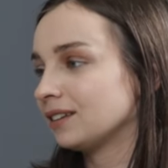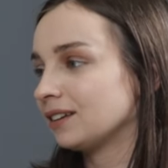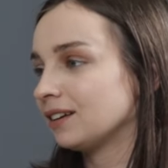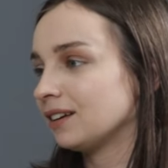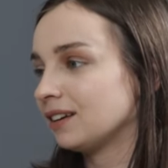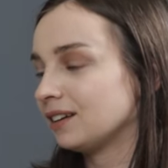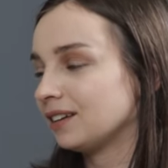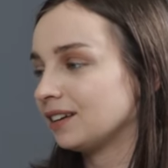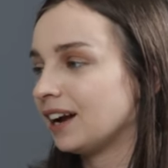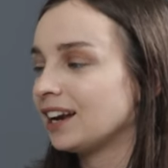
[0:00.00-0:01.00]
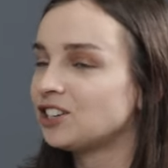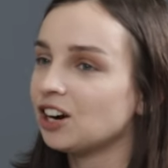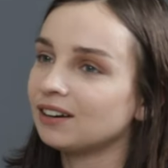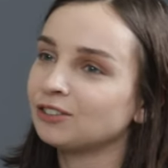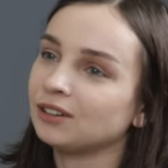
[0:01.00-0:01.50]
Uh, I
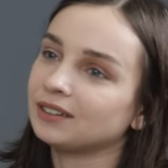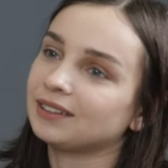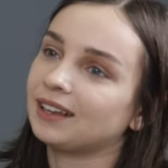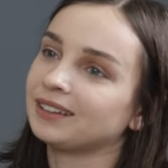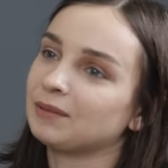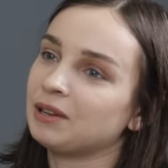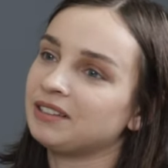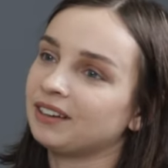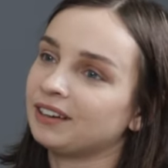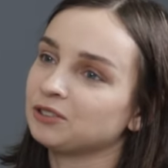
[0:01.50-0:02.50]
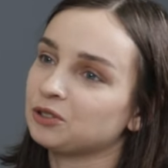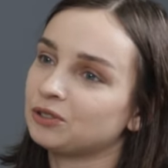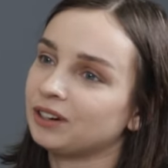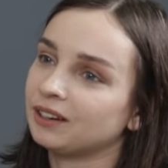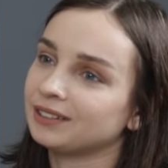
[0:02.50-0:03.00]
generally don't like debating against
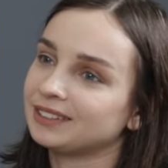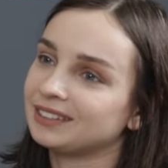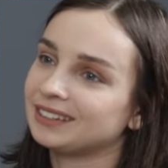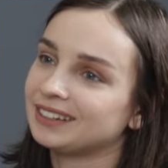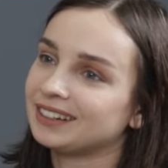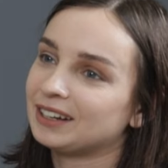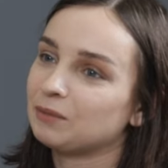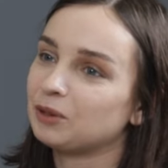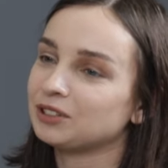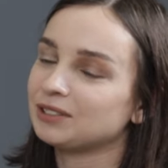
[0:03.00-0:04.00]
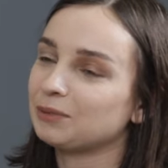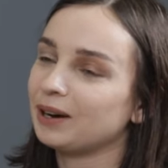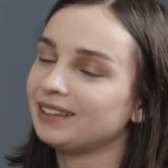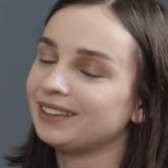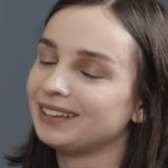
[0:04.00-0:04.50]
Australians because the
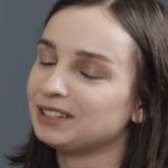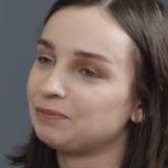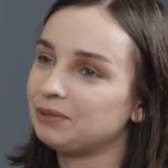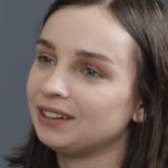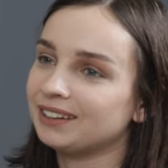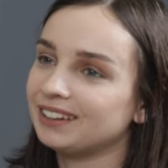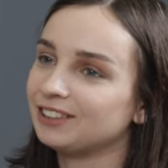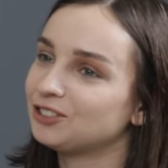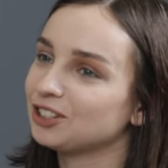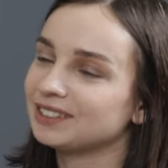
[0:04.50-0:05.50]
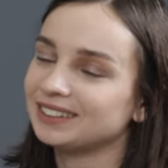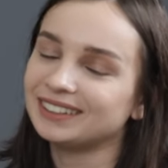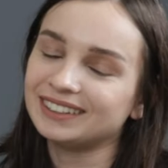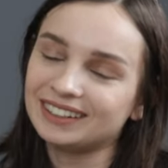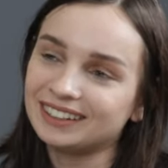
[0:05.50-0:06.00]
way that they speak, it just,
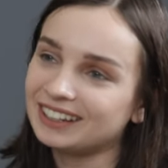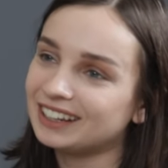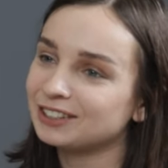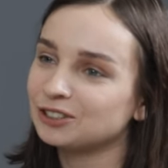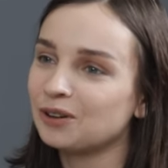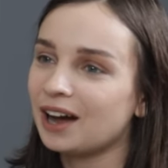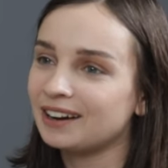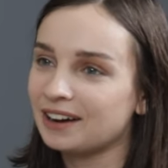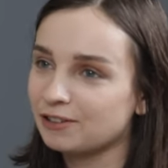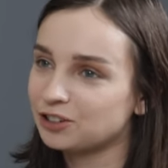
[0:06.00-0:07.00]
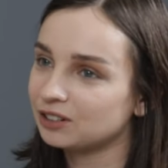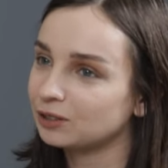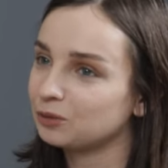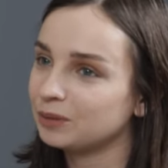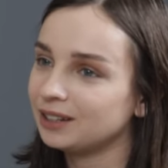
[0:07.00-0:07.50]
it, it is so unnatural
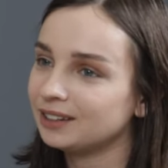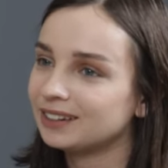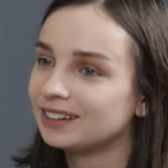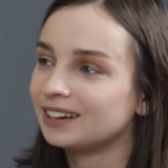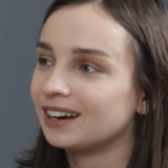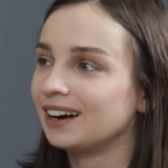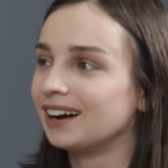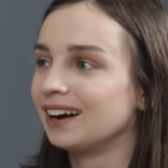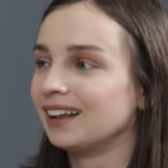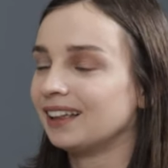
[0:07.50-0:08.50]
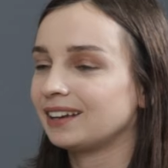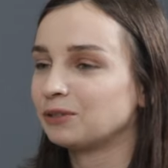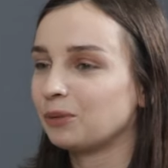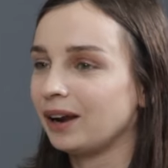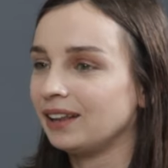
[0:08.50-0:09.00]
to me uh, like
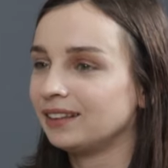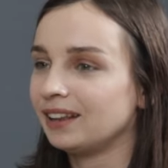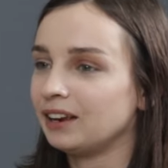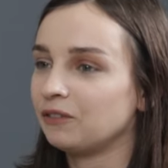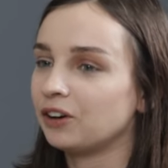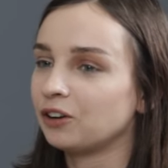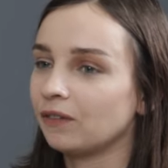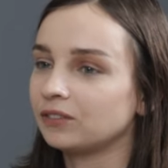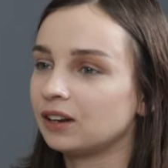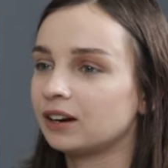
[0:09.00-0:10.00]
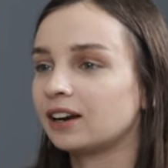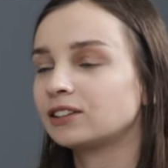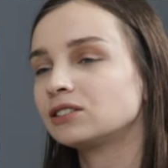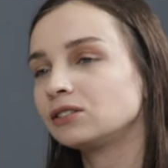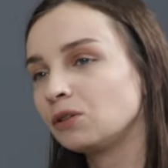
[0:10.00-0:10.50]
the way that they very often are
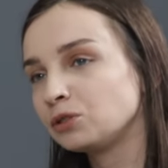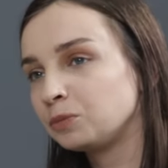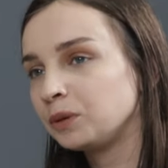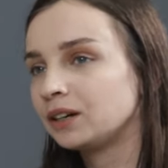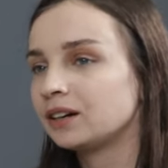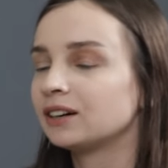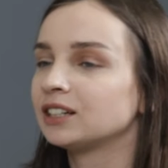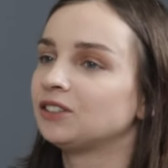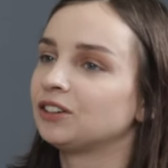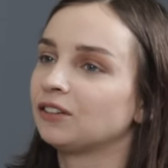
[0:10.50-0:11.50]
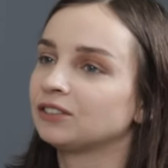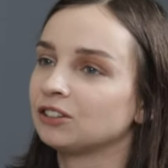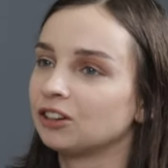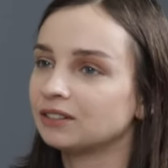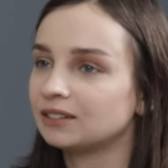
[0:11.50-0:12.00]
like slow speakers, very
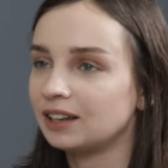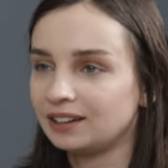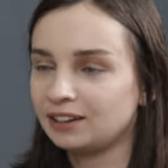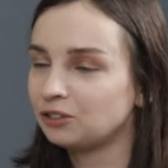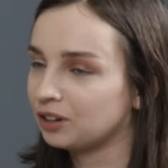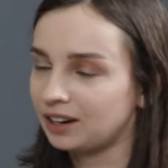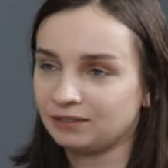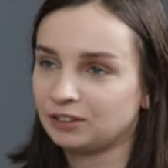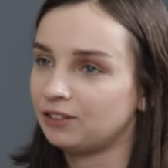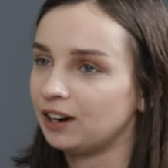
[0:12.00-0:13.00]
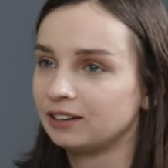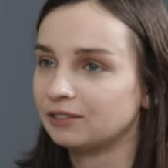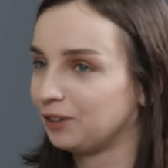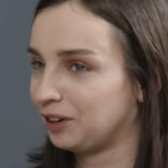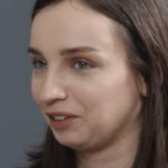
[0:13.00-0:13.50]
often not, and they don't have the
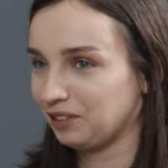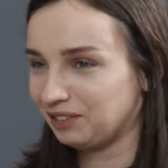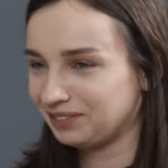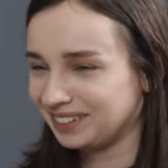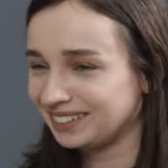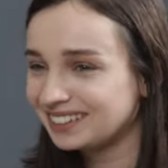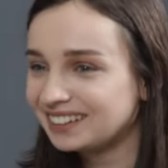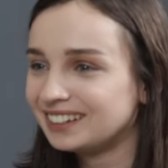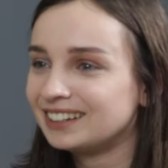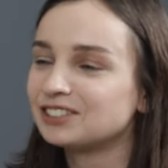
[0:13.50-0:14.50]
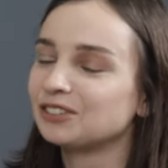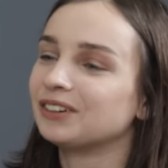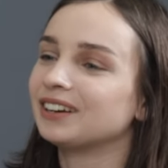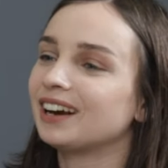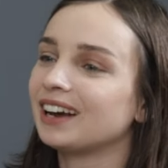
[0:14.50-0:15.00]
fire very often. Mm-hmm.
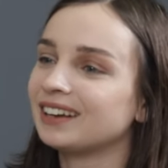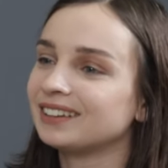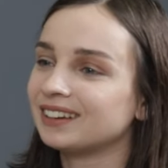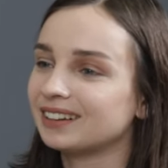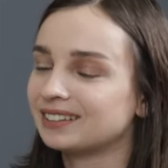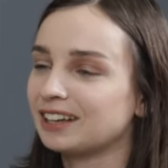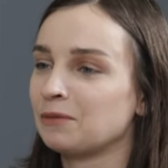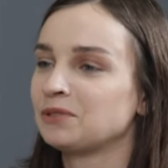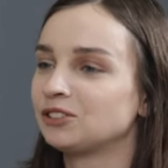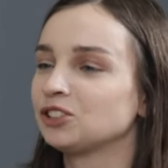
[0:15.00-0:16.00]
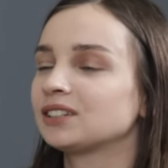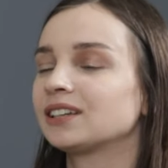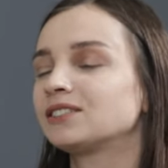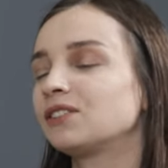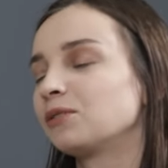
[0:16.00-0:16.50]
So I think at times it just
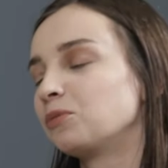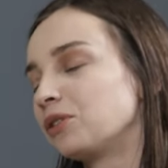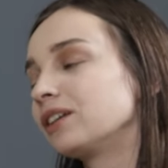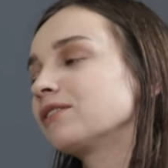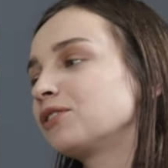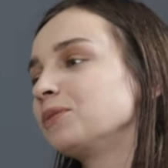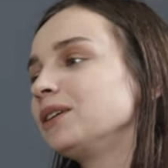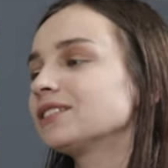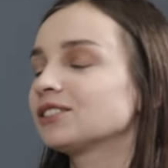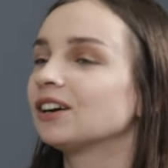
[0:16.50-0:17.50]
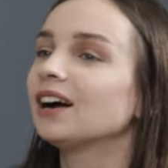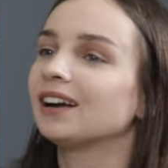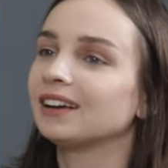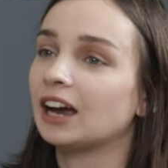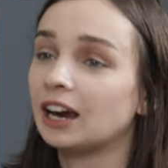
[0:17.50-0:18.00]
gets very boring for me. So
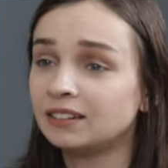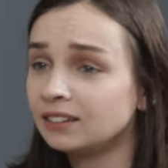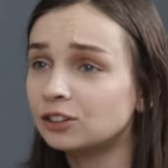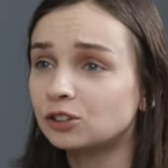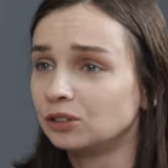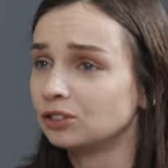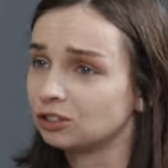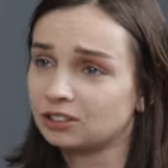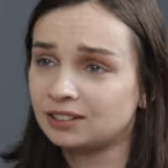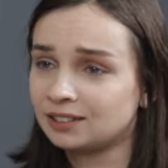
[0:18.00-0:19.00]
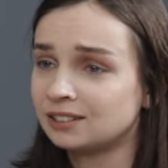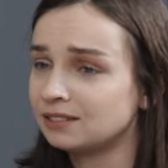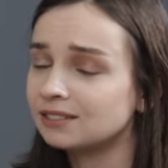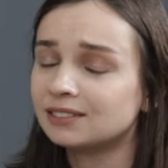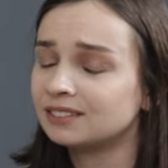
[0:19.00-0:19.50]
I, I think they're good. So this is
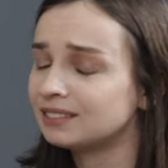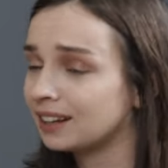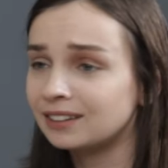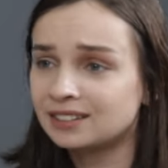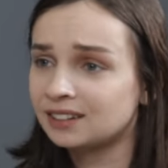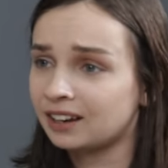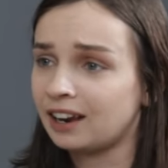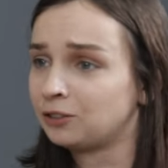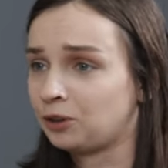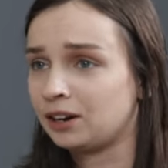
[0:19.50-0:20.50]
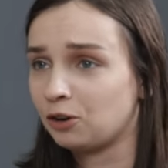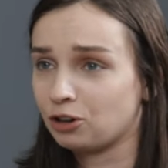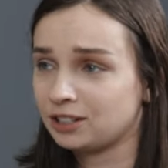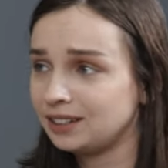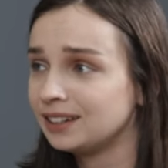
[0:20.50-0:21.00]
like this isn't a hate on any
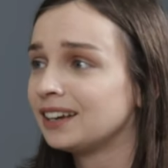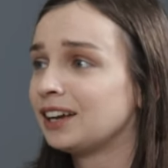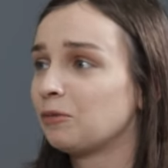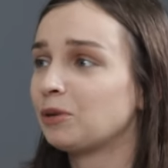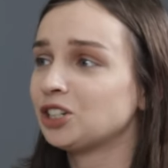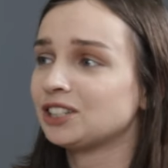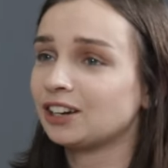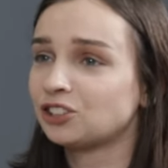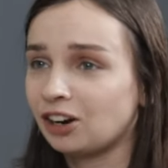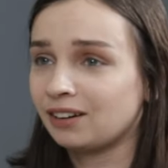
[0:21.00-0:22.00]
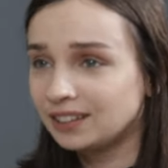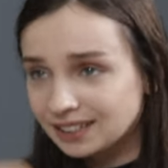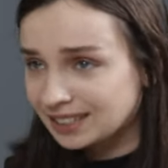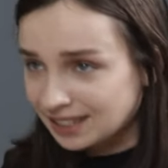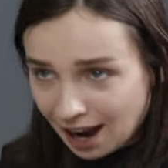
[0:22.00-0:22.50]
Aussie, but just like generally the
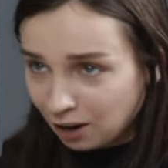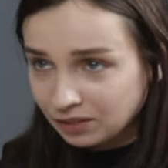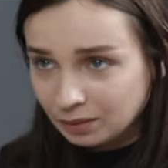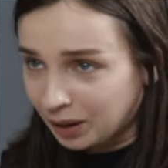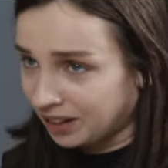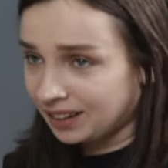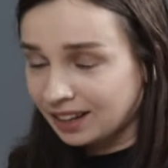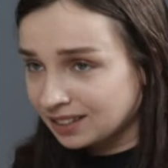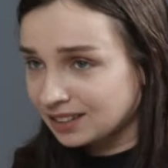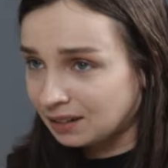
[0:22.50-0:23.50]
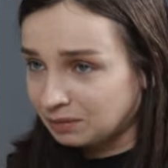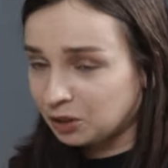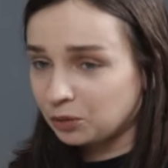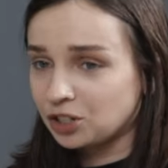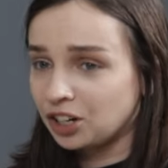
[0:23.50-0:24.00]
style of debating isn't
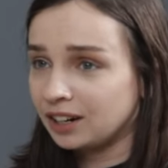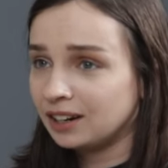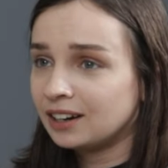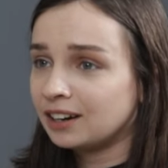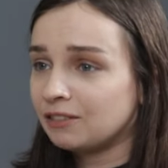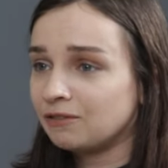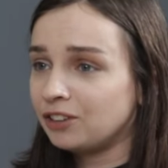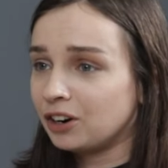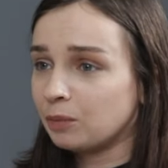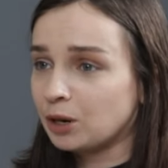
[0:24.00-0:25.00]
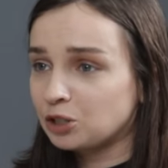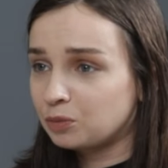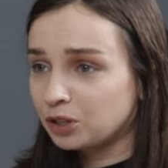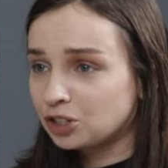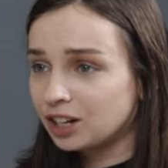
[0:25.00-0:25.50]
something which I very much
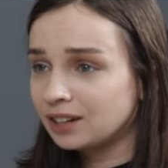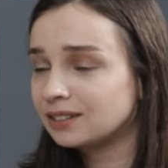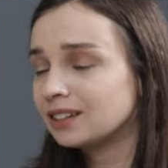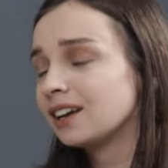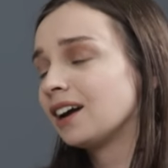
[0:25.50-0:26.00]
appreciate.